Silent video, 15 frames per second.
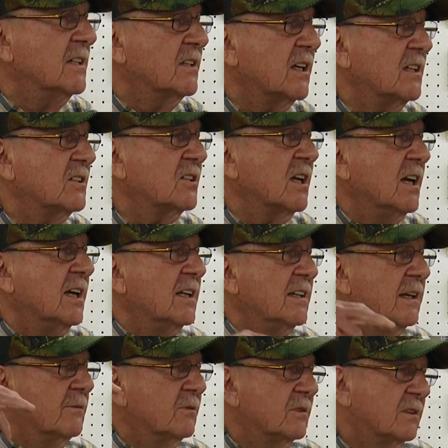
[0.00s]
since
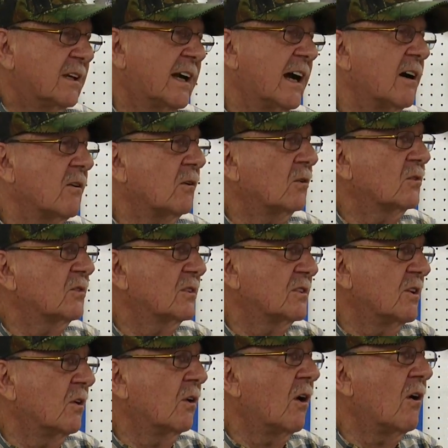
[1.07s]
the Carroll's is
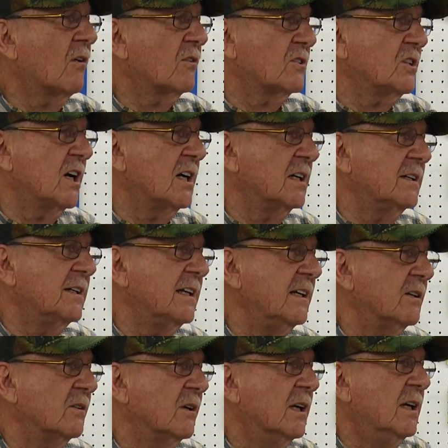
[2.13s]
no longer John
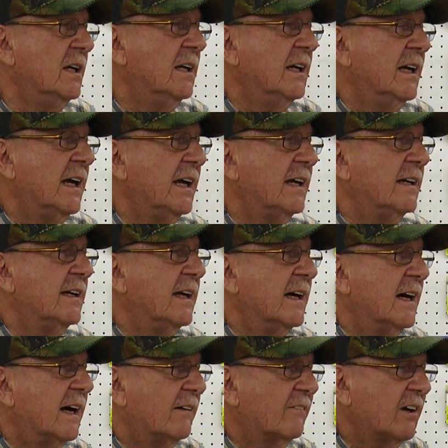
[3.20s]
Deere, and
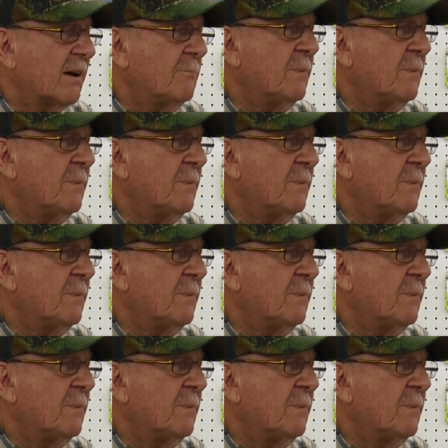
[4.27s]
I've got